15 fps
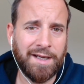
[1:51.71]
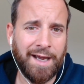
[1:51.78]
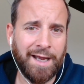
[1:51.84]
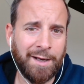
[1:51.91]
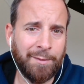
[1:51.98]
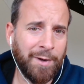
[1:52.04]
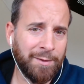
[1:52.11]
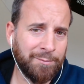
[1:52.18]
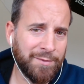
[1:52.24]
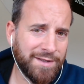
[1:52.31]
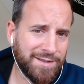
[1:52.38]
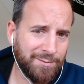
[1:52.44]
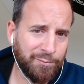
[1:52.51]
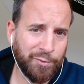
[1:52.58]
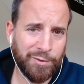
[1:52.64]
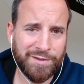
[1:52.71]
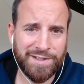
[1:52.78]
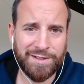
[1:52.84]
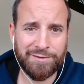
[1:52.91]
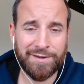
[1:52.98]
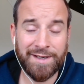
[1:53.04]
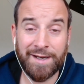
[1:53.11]
And I might miss some points
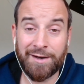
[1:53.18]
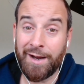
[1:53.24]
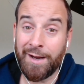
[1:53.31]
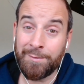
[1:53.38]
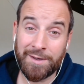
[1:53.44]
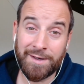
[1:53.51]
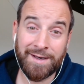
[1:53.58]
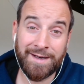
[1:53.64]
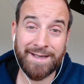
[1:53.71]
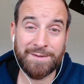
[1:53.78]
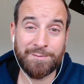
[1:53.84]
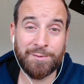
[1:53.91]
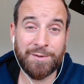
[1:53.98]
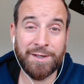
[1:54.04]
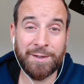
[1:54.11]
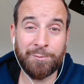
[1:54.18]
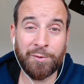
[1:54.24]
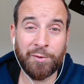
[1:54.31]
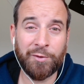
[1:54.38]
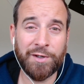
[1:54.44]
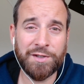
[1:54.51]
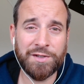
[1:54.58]
here or there. I'm not an expert in
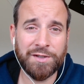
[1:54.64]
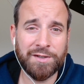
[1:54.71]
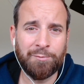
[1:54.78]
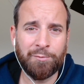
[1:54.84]
immigration,